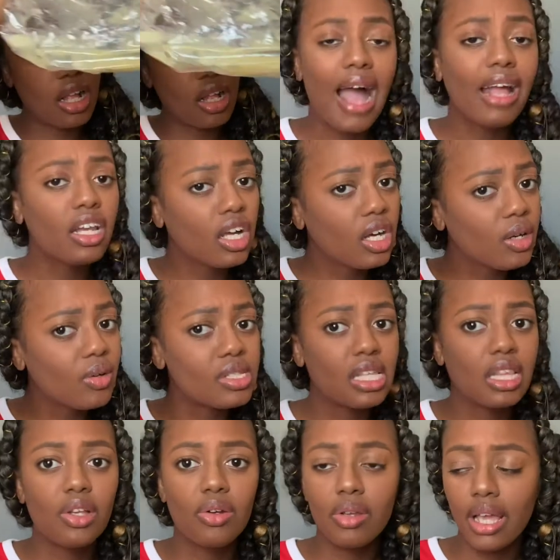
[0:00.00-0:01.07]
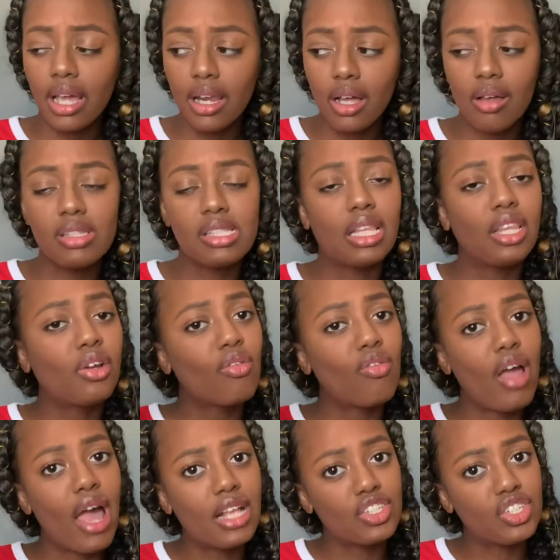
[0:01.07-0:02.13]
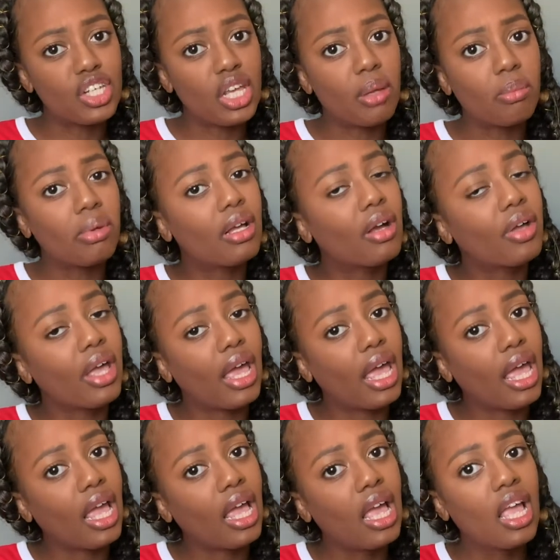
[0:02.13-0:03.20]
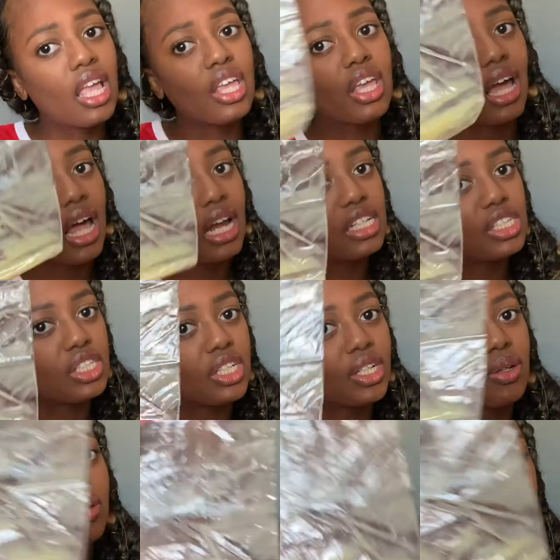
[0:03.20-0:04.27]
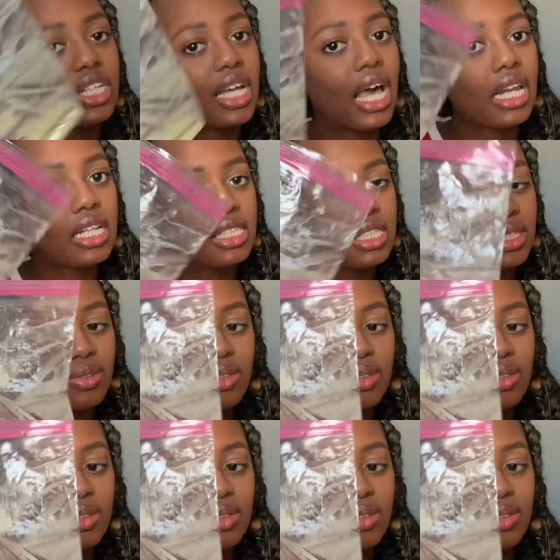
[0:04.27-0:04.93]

I know it's a little ghetto, it's a little ratchet, but okay, you gotta do what you gotta do.